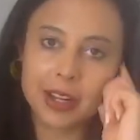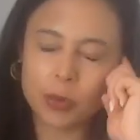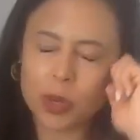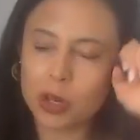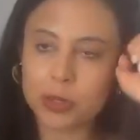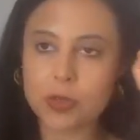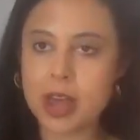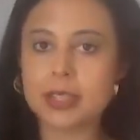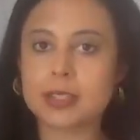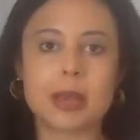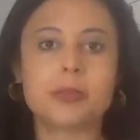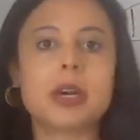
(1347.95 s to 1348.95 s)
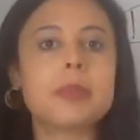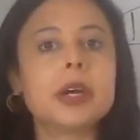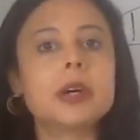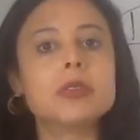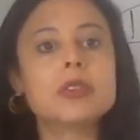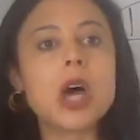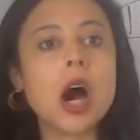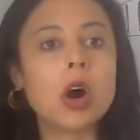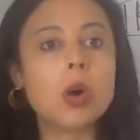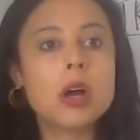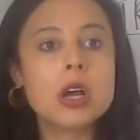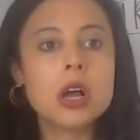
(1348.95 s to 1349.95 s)
We don't do that in CMW.
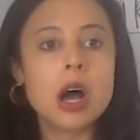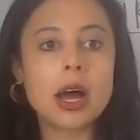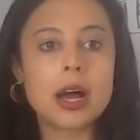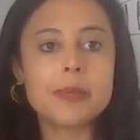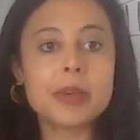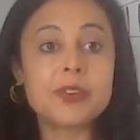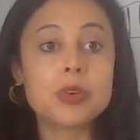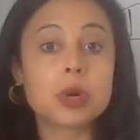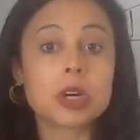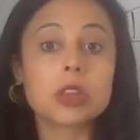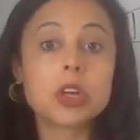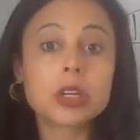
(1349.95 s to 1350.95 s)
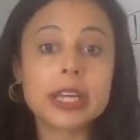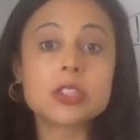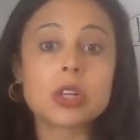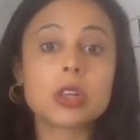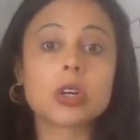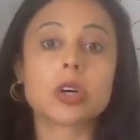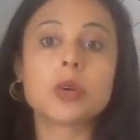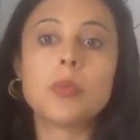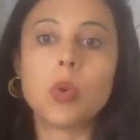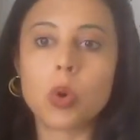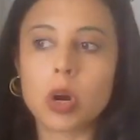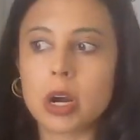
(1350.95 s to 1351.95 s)
So um, if you are looking to learn
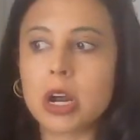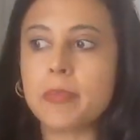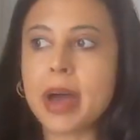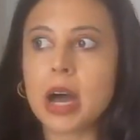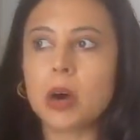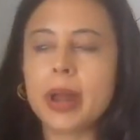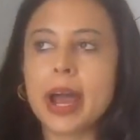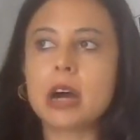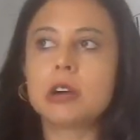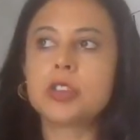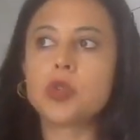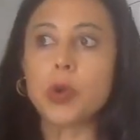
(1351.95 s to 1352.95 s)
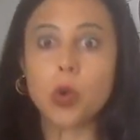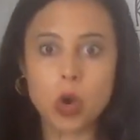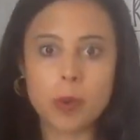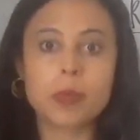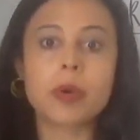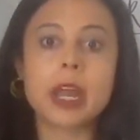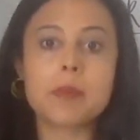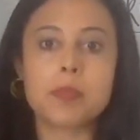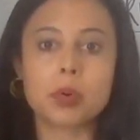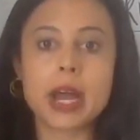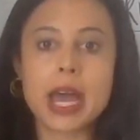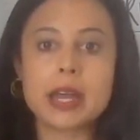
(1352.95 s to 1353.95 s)
more about how to incorporate
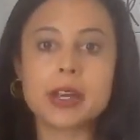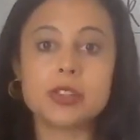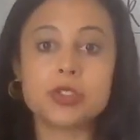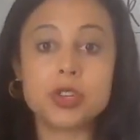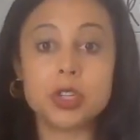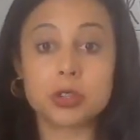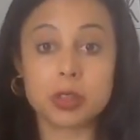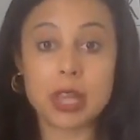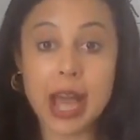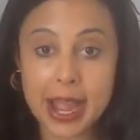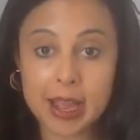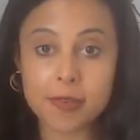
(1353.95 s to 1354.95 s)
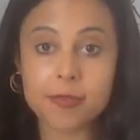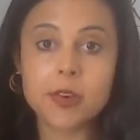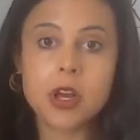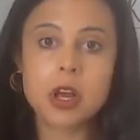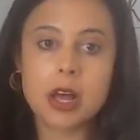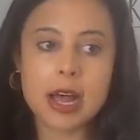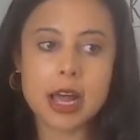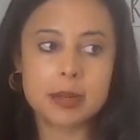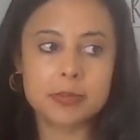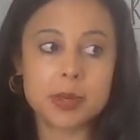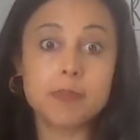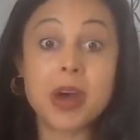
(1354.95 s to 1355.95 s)
bread into your life,
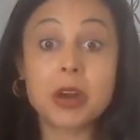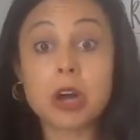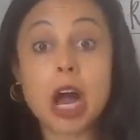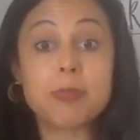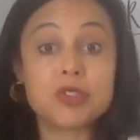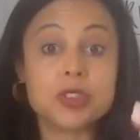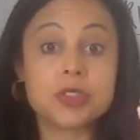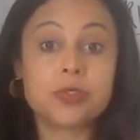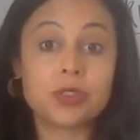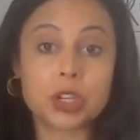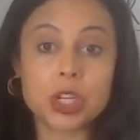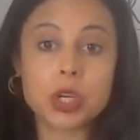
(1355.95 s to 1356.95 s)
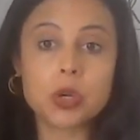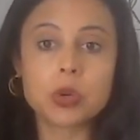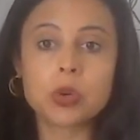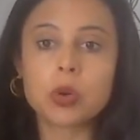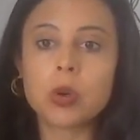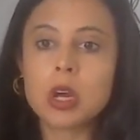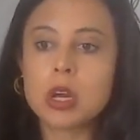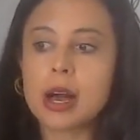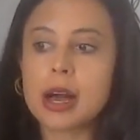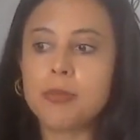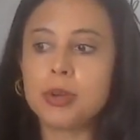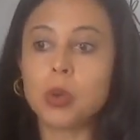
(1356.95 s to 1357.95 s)
um, some better options for you
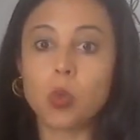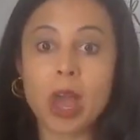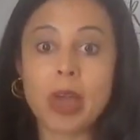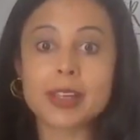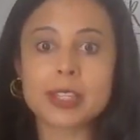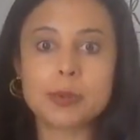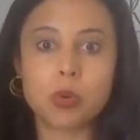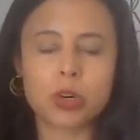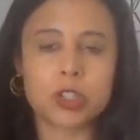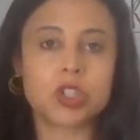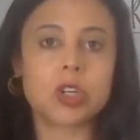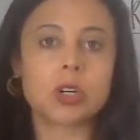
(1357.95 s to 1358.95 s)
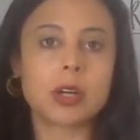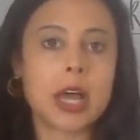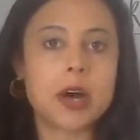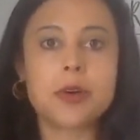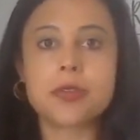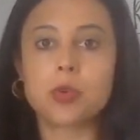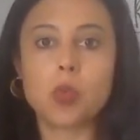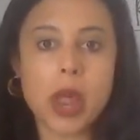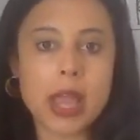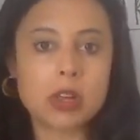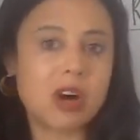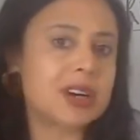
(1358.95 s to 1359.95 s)
um, in a way that supports your health,
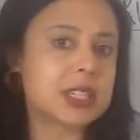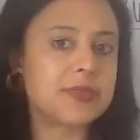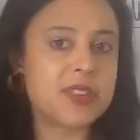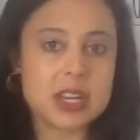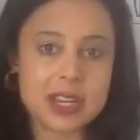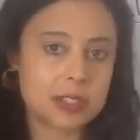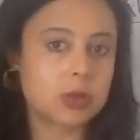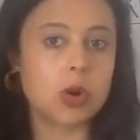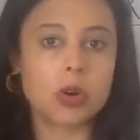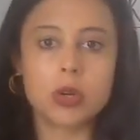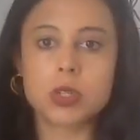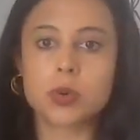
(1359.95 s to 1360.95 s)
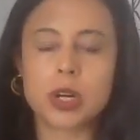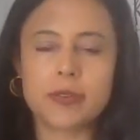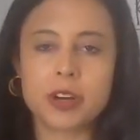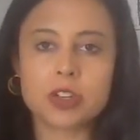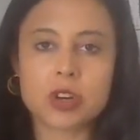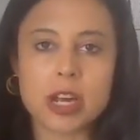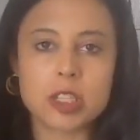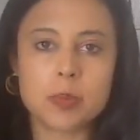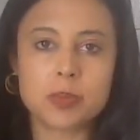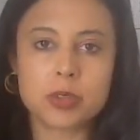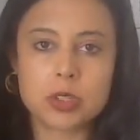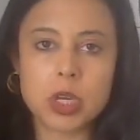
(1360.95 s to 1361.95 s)
weight loss, fitness goals, whatever you're trying to
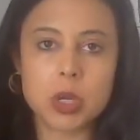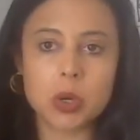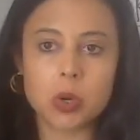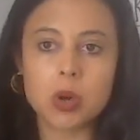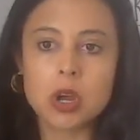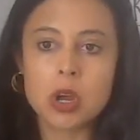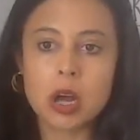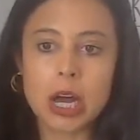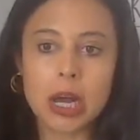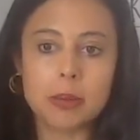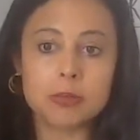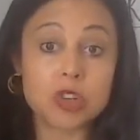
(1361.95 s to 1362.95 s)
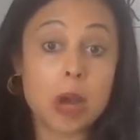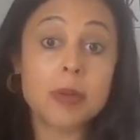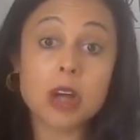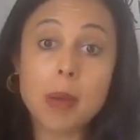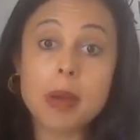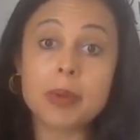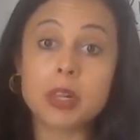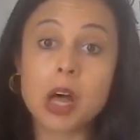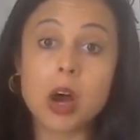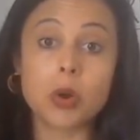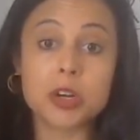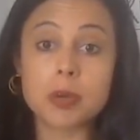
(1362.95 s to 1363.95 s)
pursue, um, drop a comment
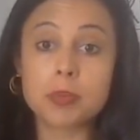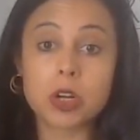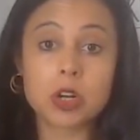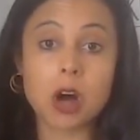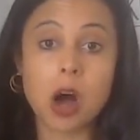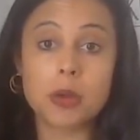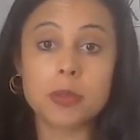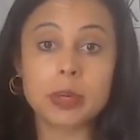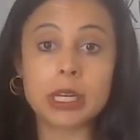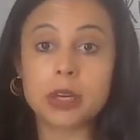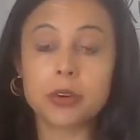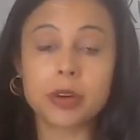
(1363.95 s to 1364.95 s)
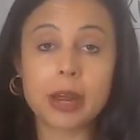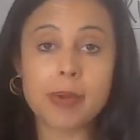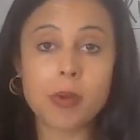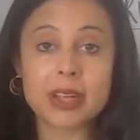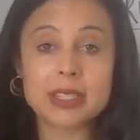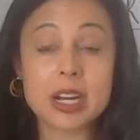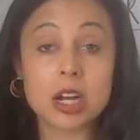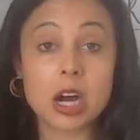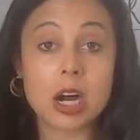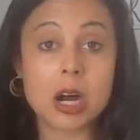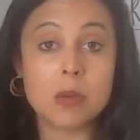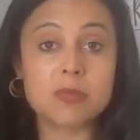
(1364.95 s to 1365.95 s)
below or you can book a call with me,
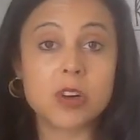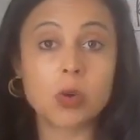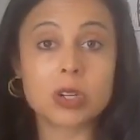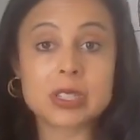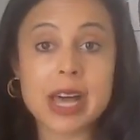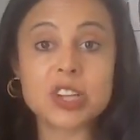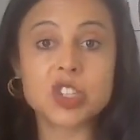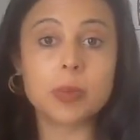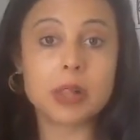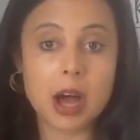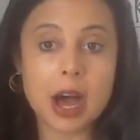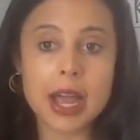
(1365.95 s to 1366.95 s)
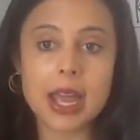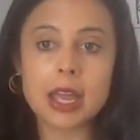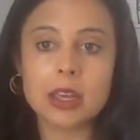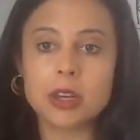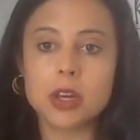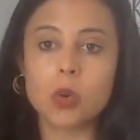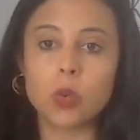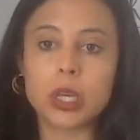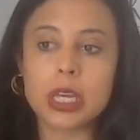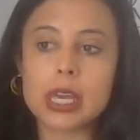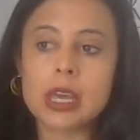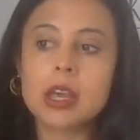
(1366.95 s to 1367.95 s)
createmyweight.com forward slash apply. You know,
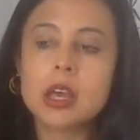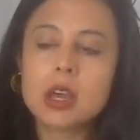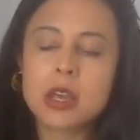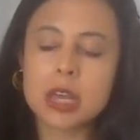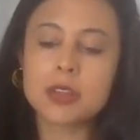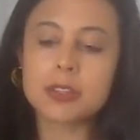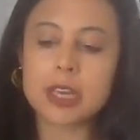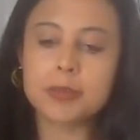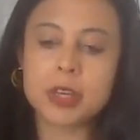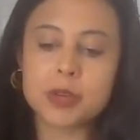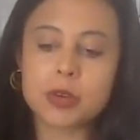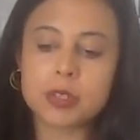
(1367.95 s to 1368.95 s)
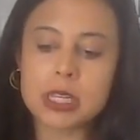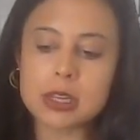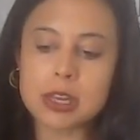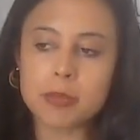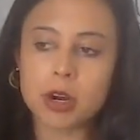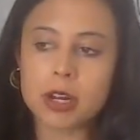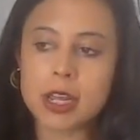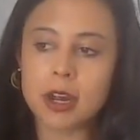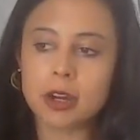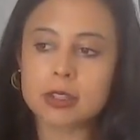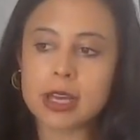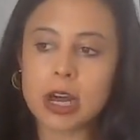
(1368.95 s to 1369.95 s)
we in the CMW team are
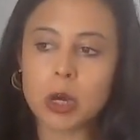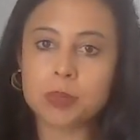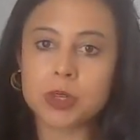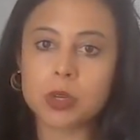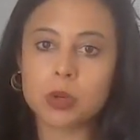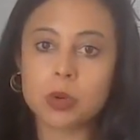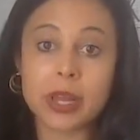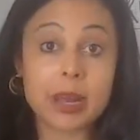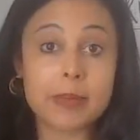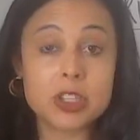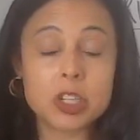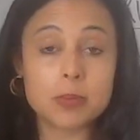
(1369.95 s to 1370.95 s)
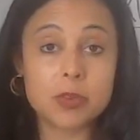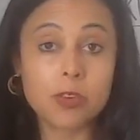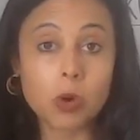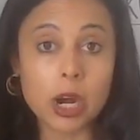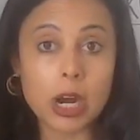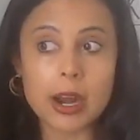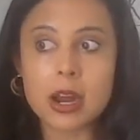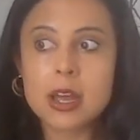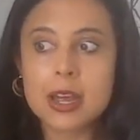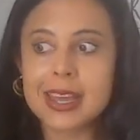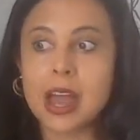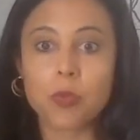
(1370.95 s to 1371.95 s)
here to help you, like I mentioned before,
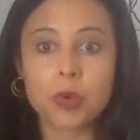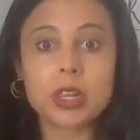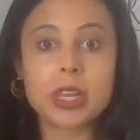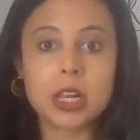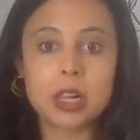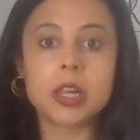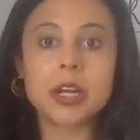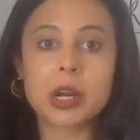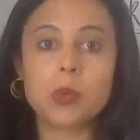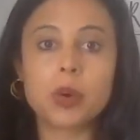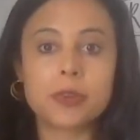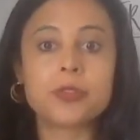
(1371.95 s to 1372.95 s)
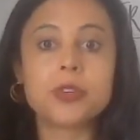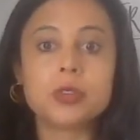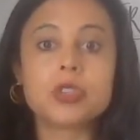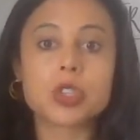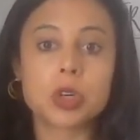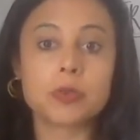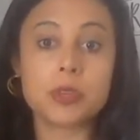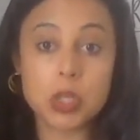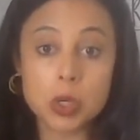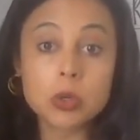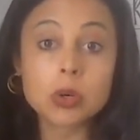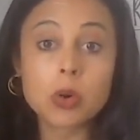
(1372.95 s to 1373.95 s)
get really clear on what foods serve
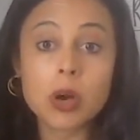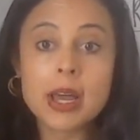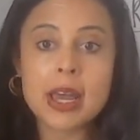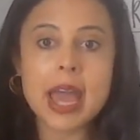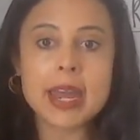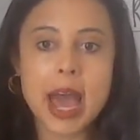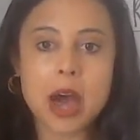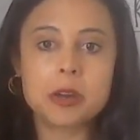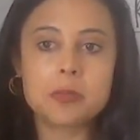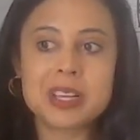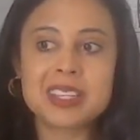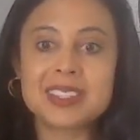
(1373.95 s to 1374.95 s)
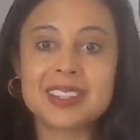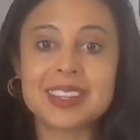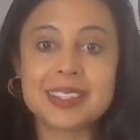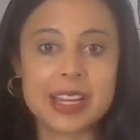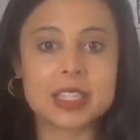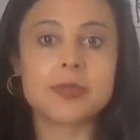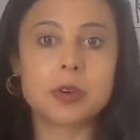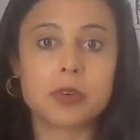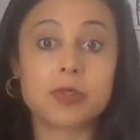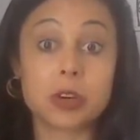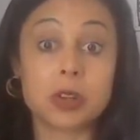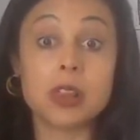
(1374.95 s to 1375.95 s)
you and how to be successful
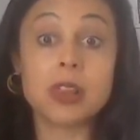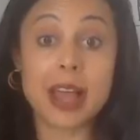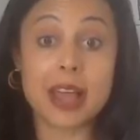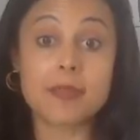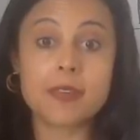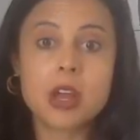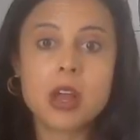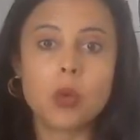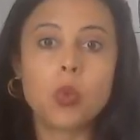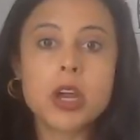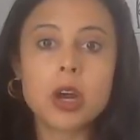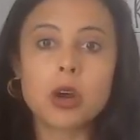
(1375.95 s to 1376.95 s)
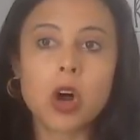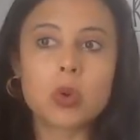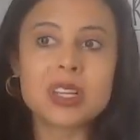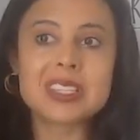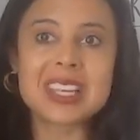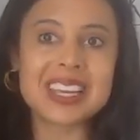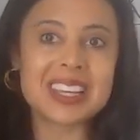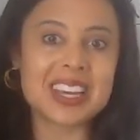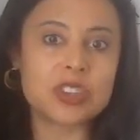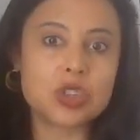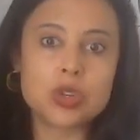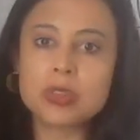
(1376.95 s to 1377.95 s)
for life we're always
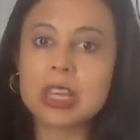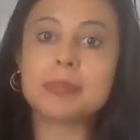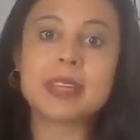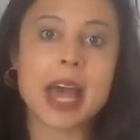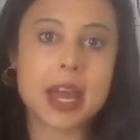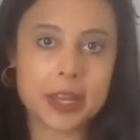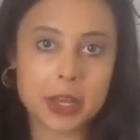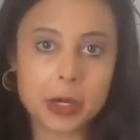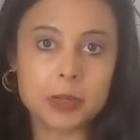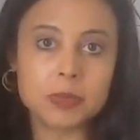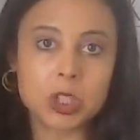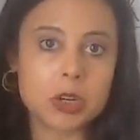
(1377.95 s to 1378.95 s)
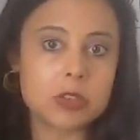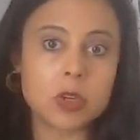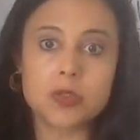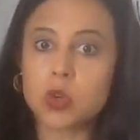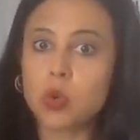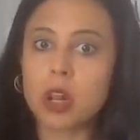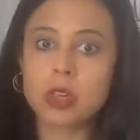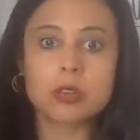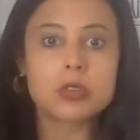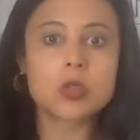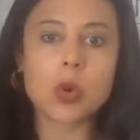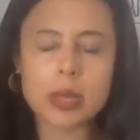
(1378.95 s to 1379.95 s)
thinking two steps ahead of you. You know, so if you want to
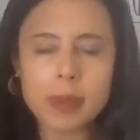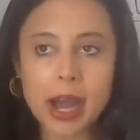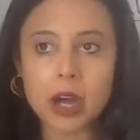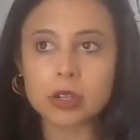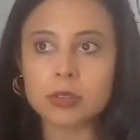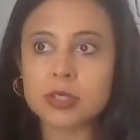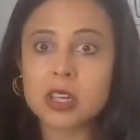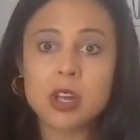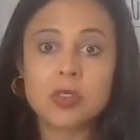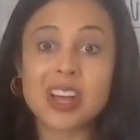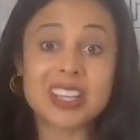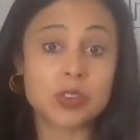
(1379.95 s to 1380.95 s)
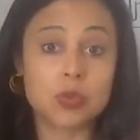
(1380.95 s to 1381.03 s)
lose 20 pounds, that's